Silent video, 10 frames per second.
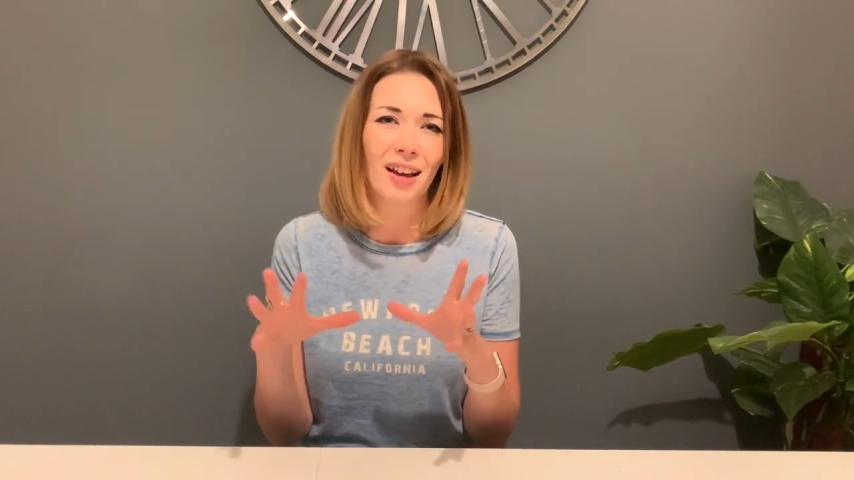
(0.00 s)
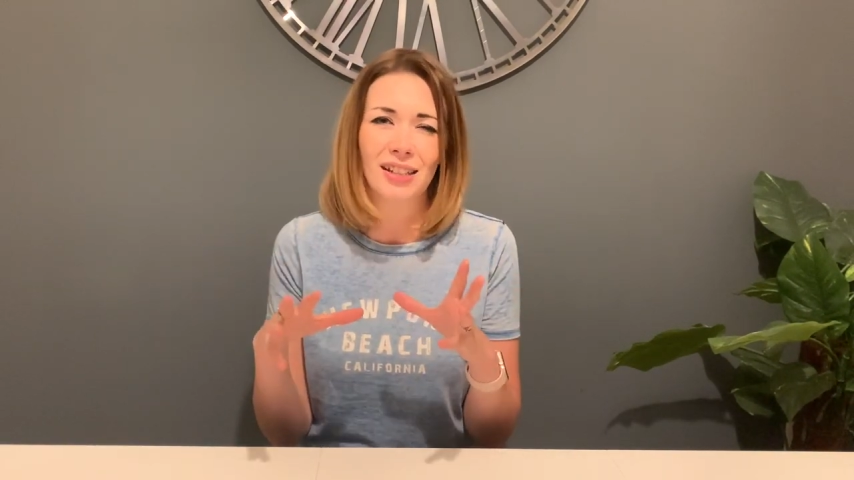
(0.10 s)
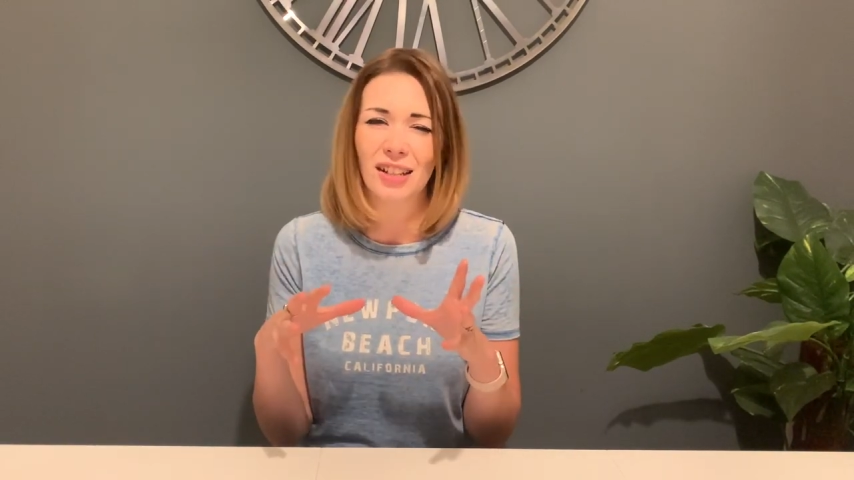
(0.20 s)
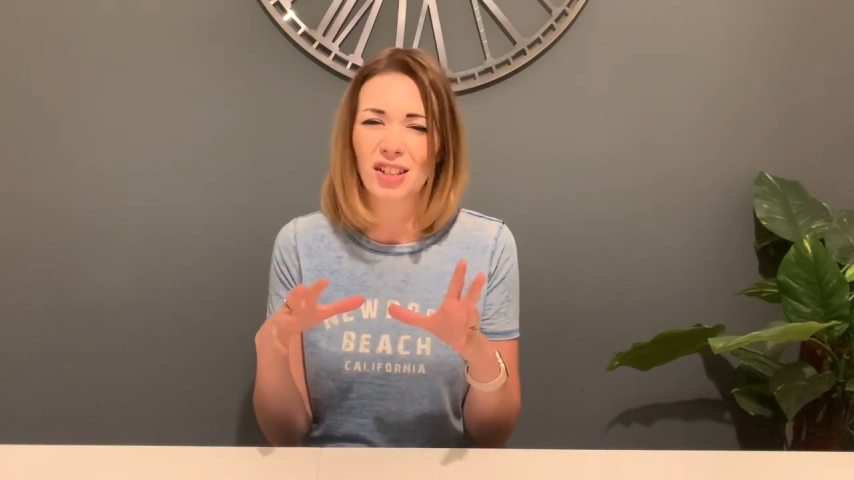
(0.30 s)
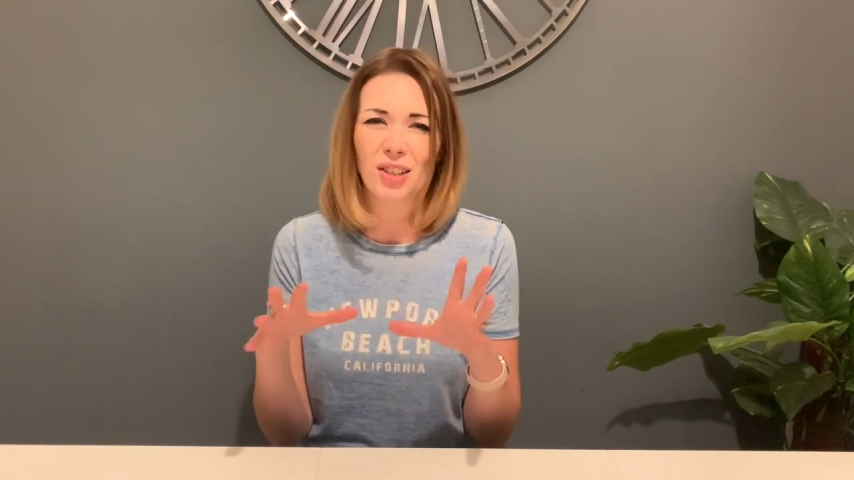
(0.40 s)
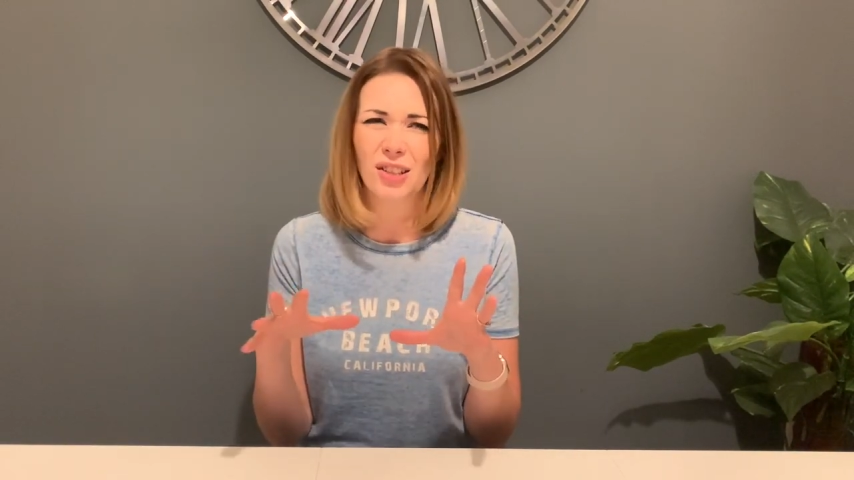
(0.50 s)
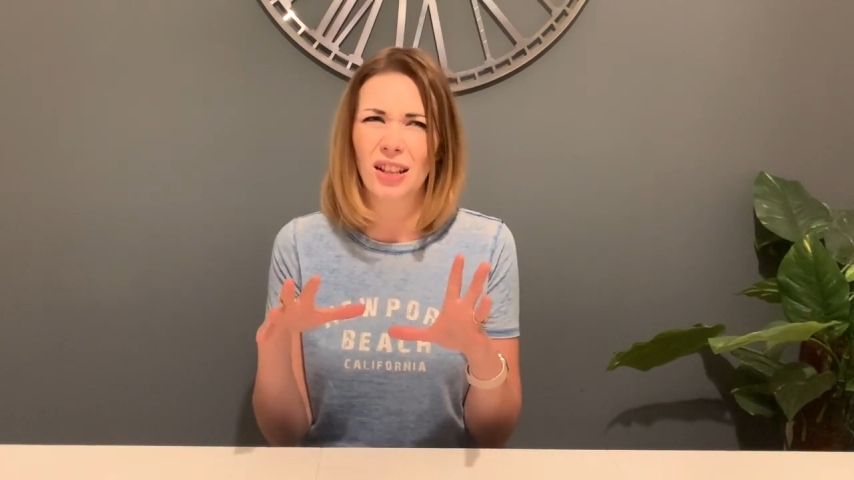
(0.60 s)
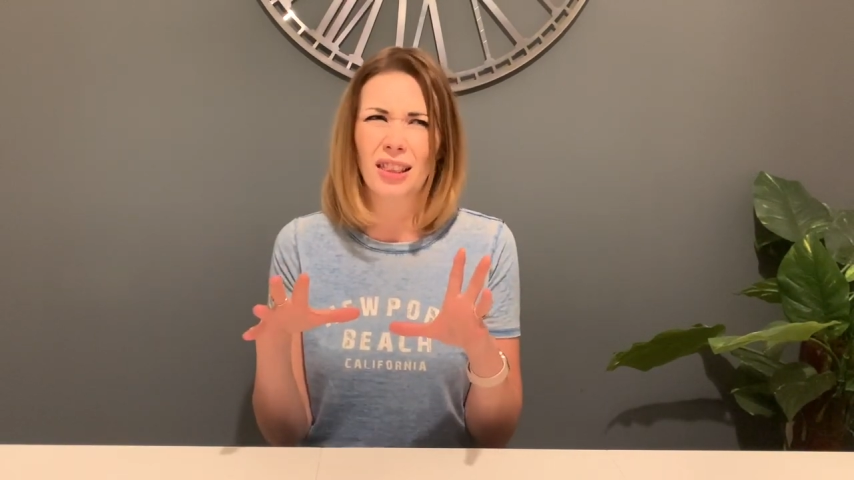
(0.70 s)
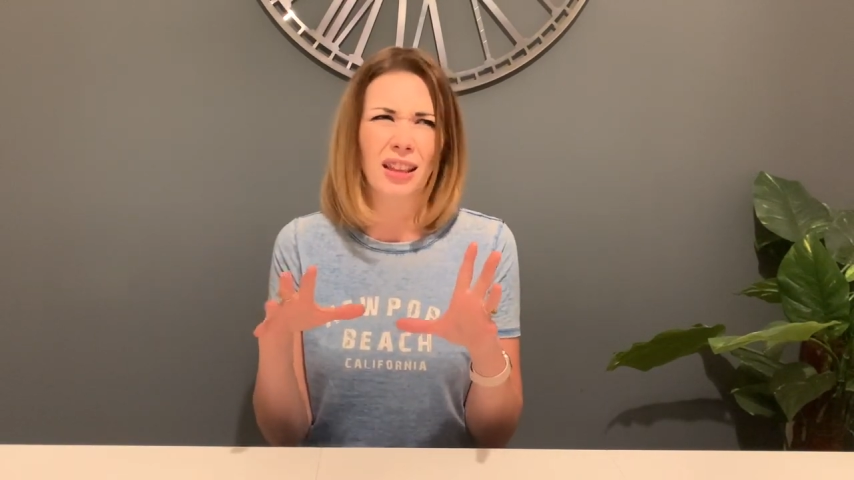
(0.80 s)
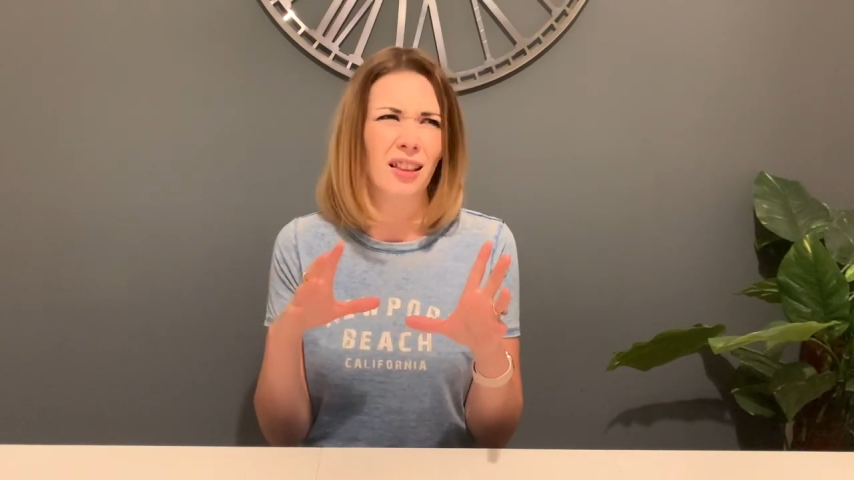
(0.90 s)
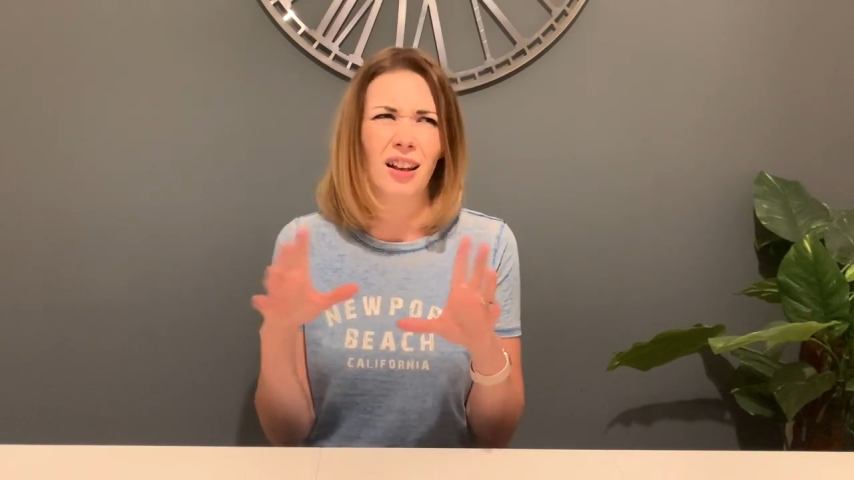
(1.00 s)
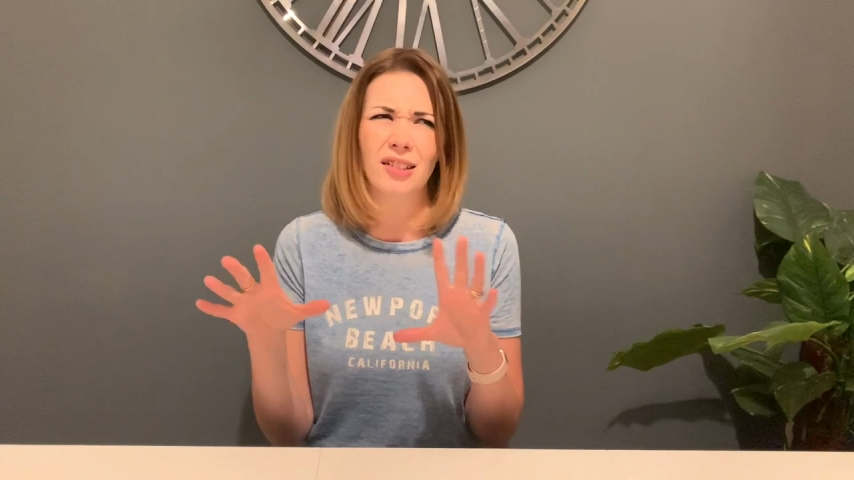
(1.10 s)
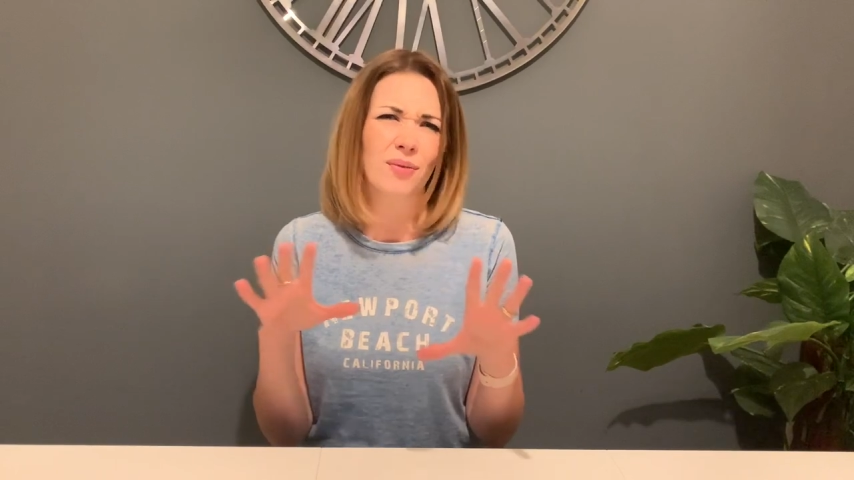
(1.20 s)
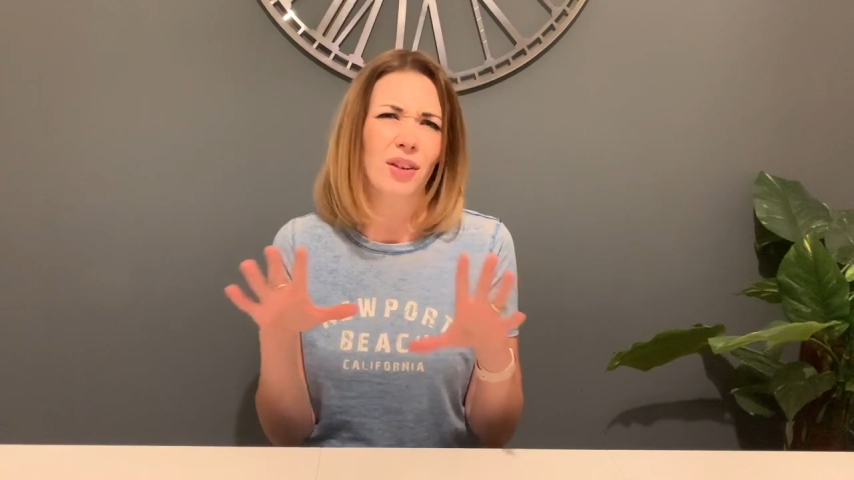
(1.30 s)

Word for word: I tend to use the, I think, the London